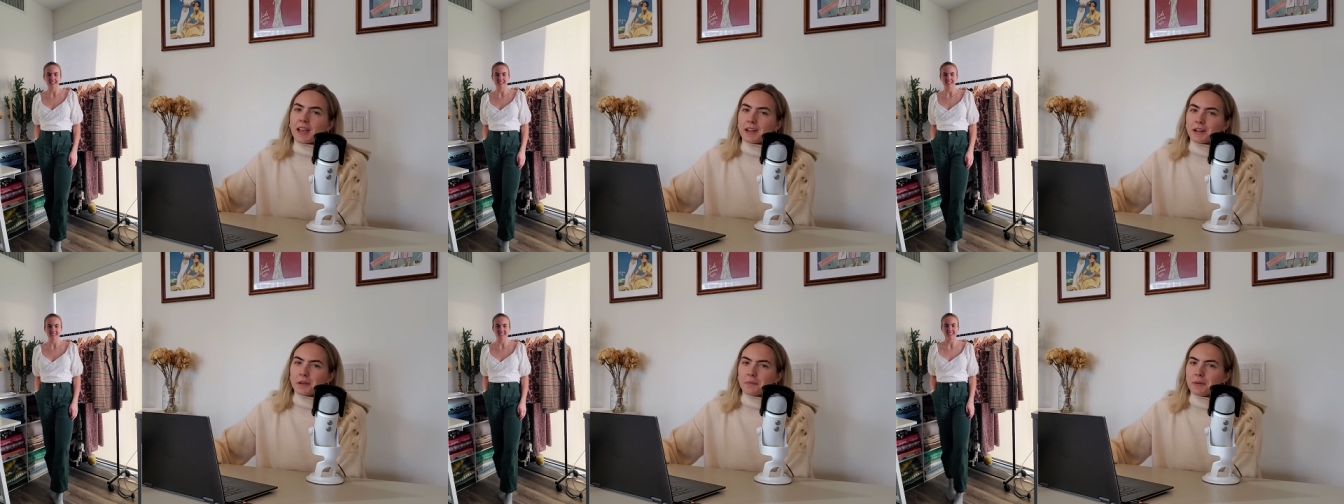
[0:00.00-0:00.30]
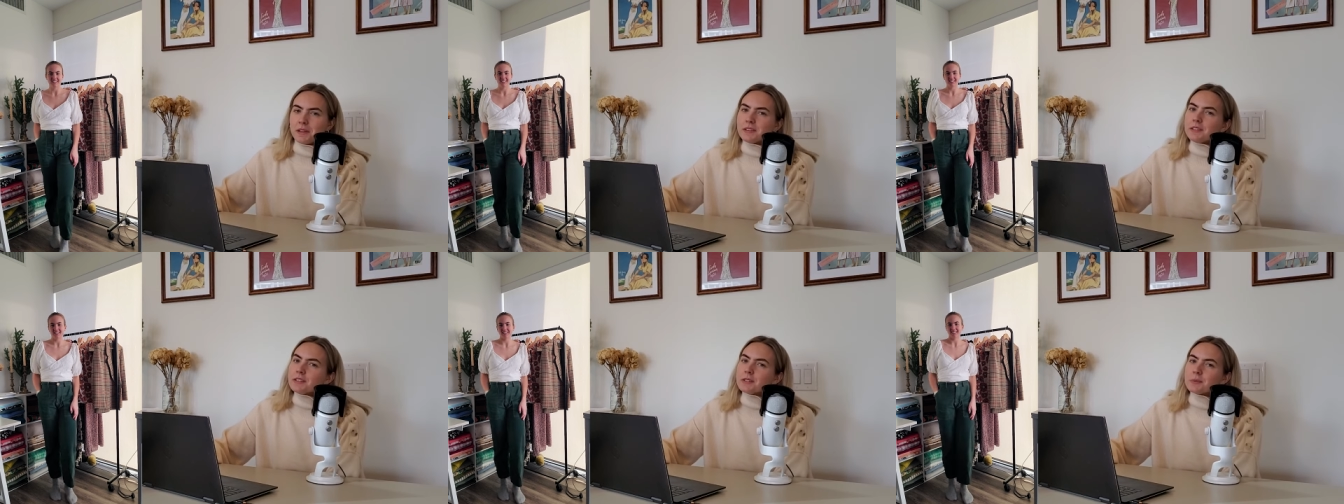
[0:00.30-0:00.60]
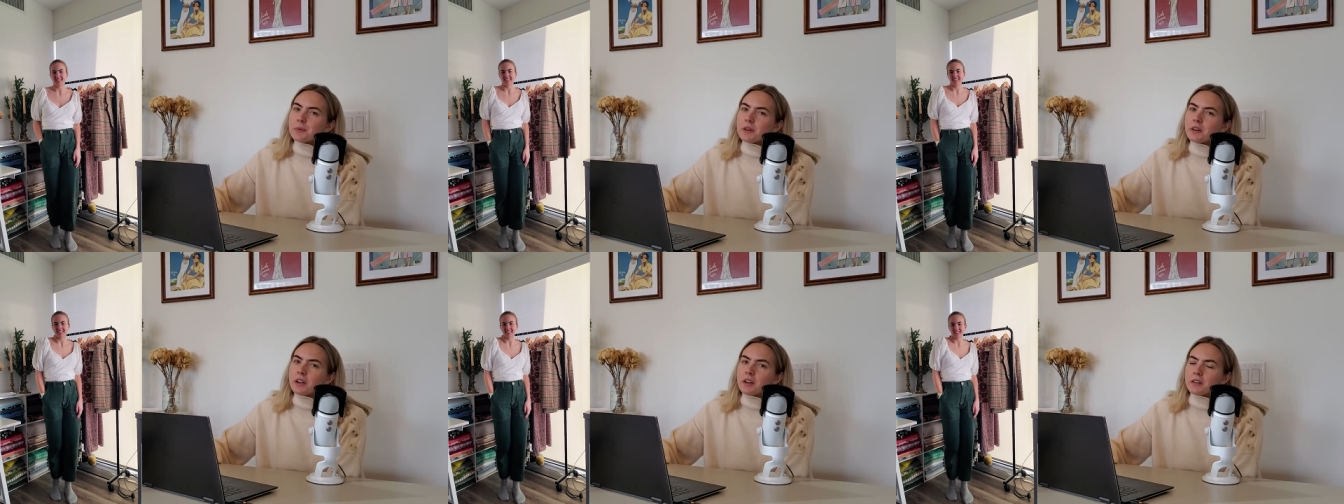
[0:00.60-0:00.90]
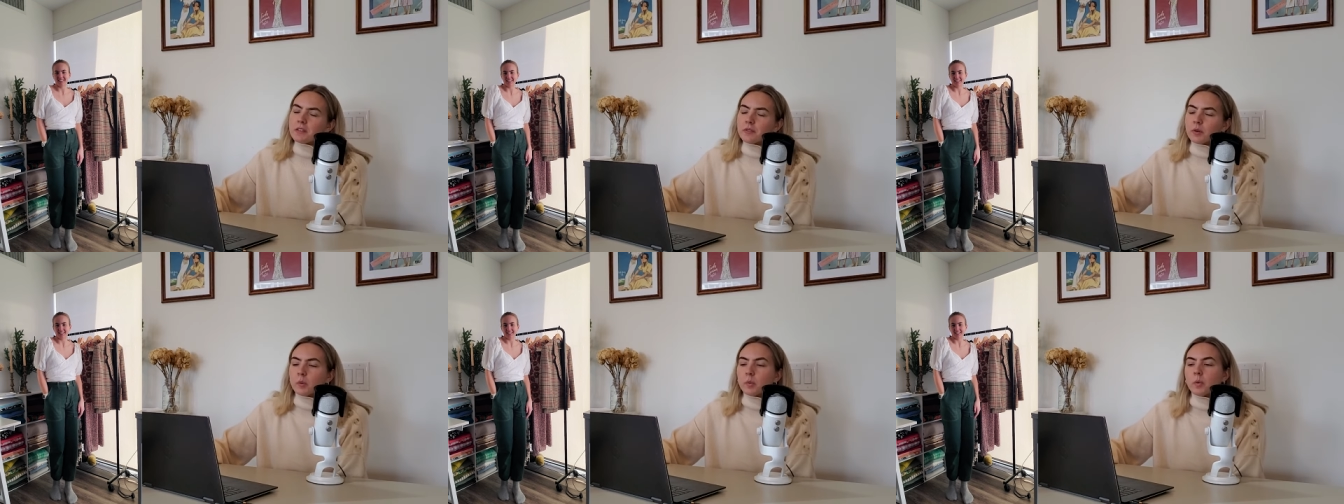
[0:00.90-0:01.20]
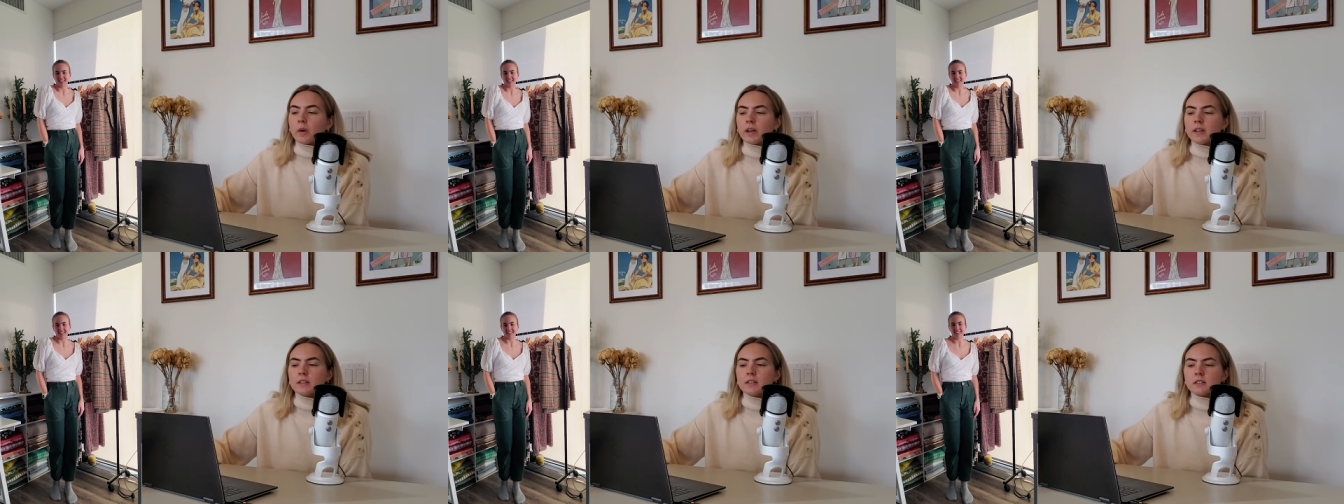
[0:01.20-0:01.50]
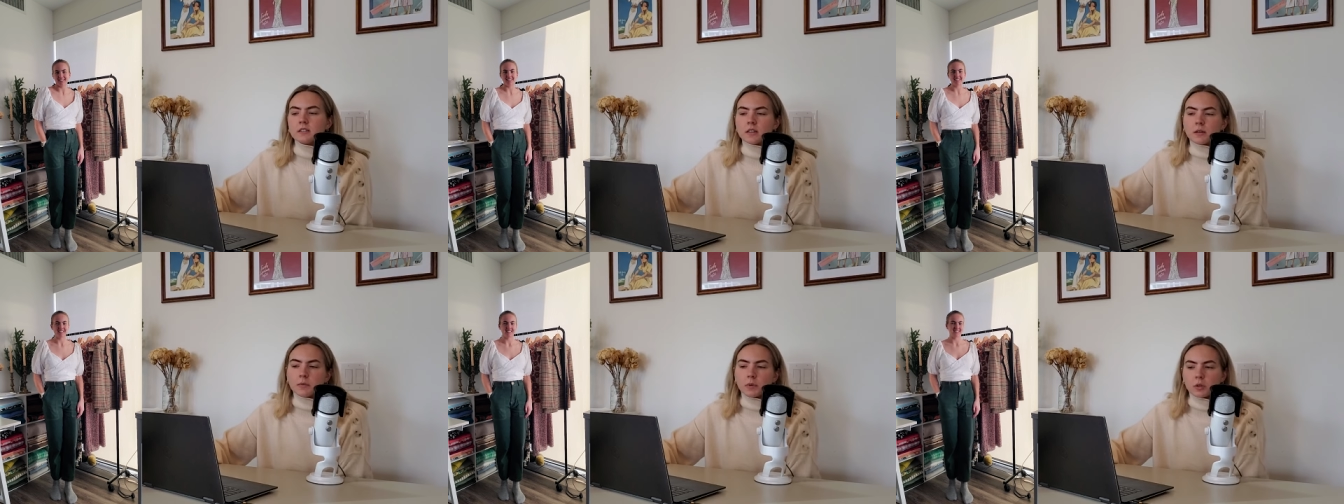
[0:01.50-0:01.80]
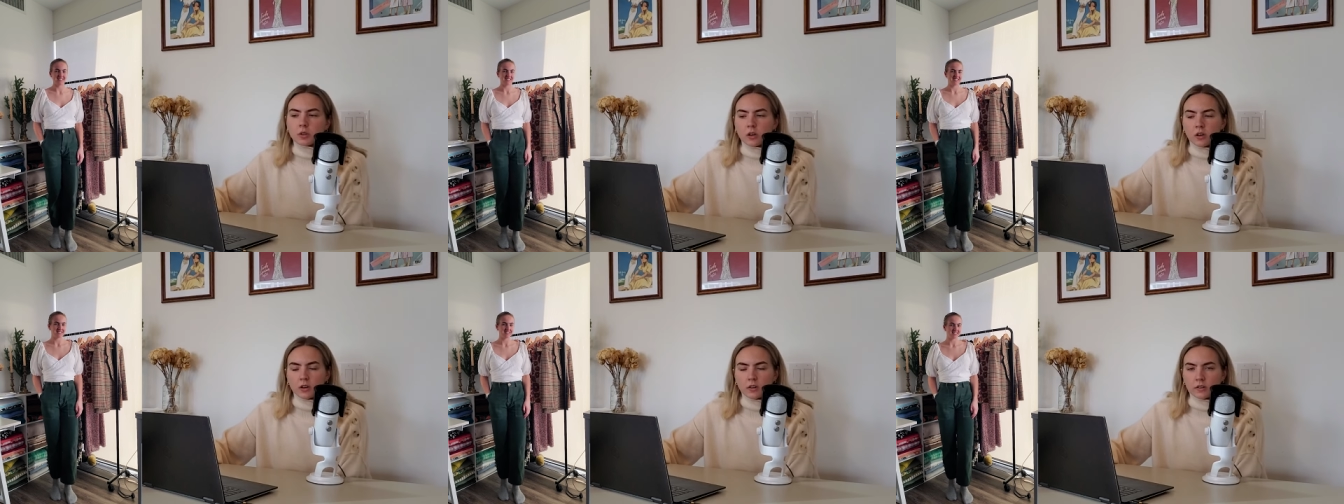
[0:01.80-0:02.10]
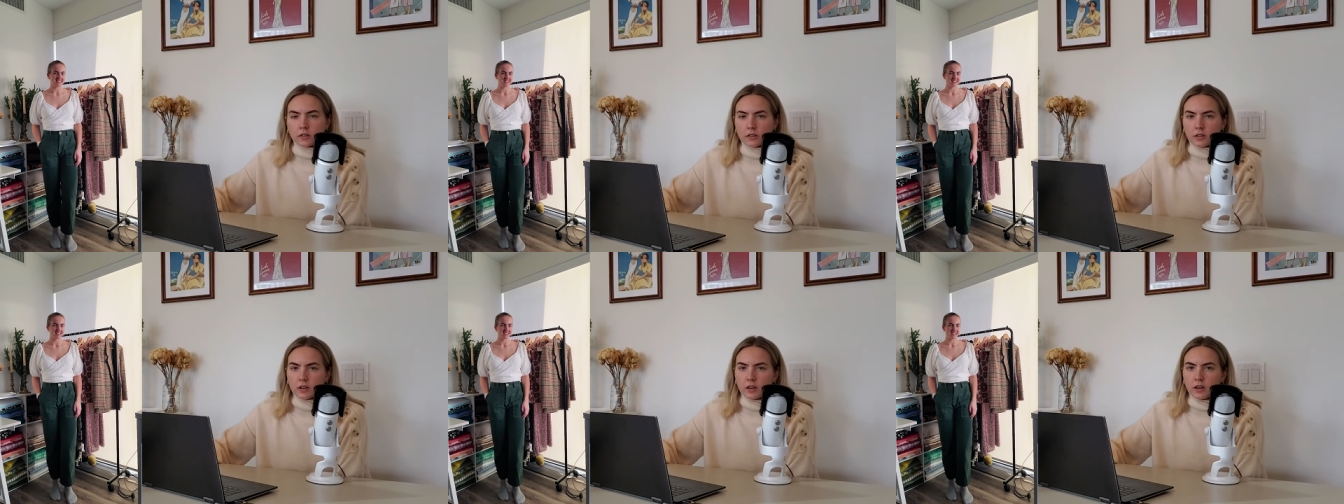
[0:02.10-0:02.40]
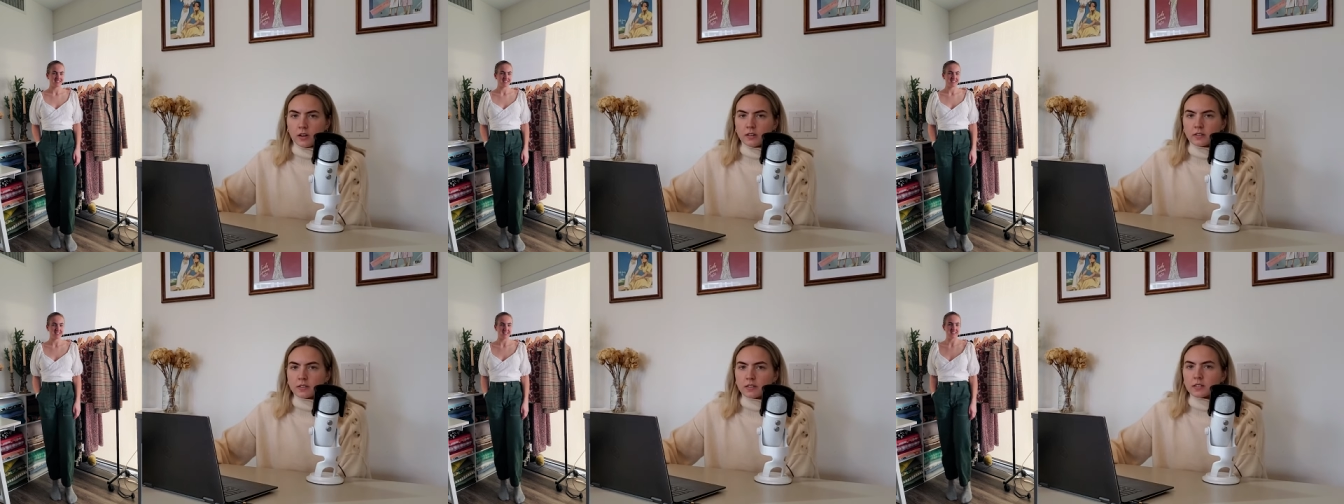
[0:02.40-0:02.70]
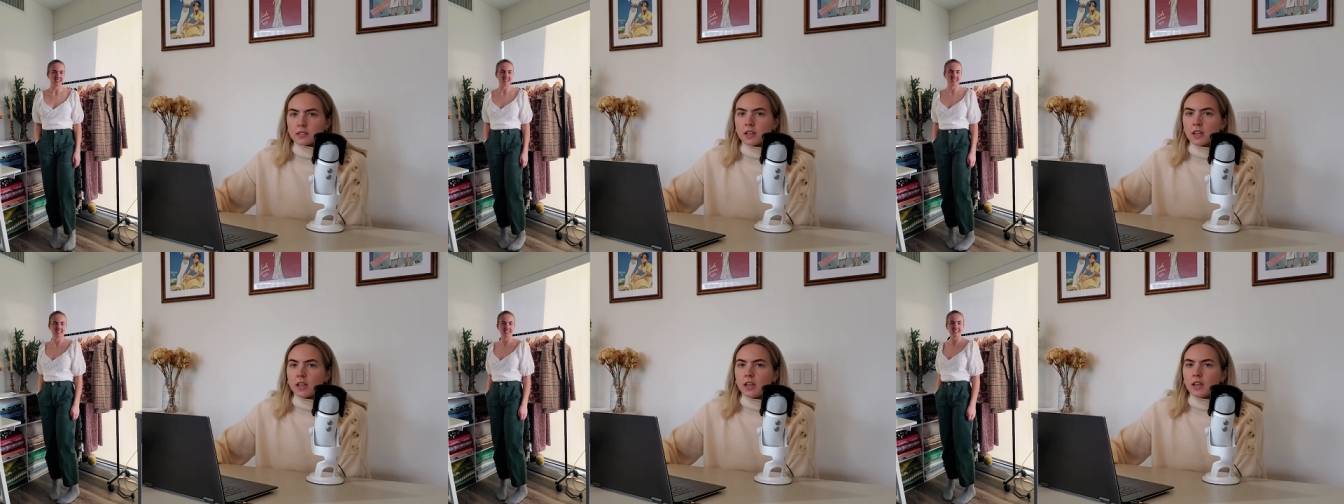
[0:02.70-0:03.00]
and I made this one out of a white double cotton gauze.